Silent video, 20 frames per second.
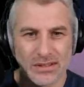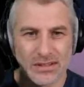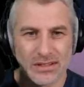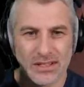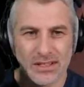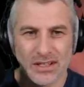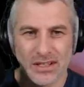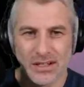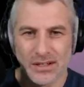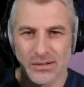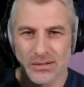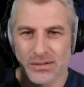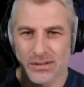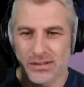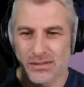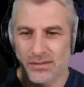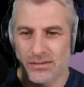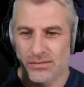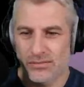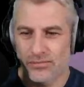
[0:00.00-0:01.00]
you know,
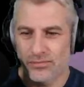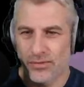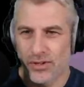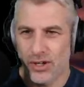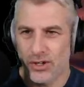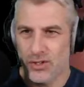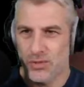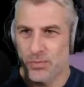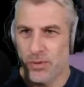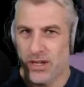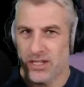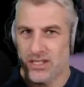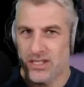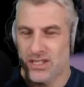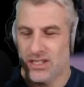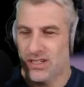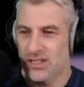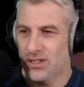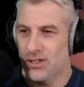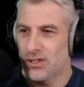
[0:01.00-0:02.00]

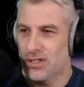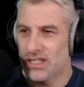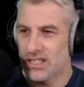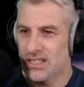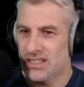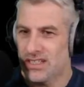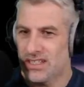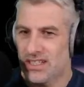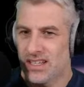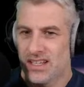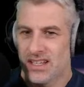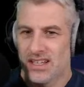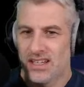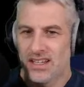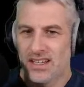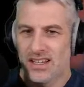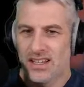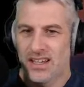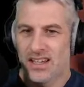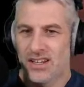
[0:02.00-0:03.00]
Ghostbuster hoodies,
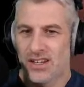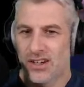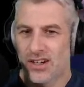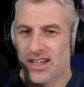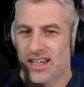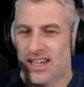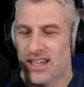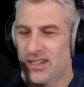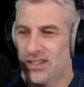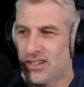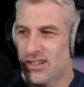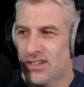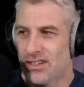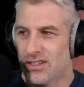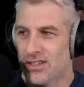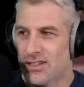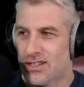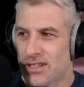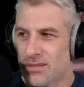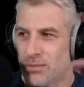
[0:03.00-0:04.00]
and I had
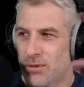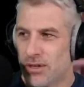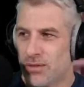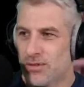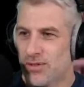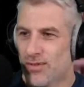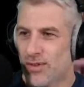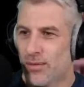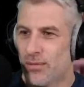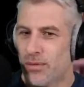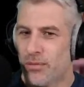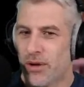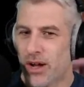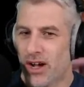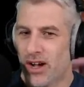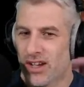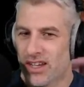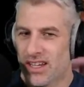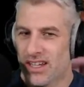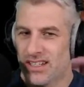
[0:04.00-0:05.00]
a hoodie, but it was from the
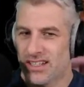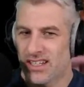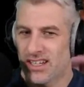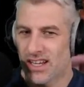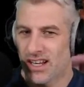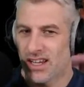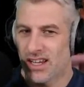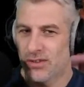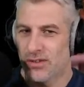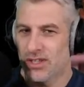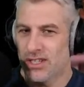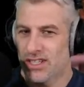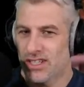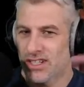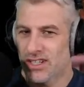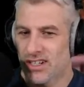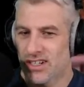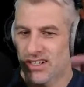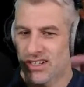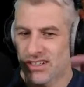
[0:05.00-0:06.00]
market. It didn't glow in the
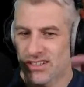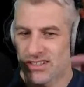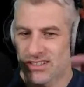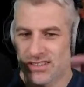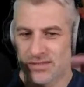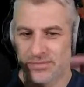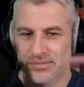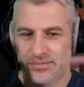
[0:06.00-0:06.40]
dark. I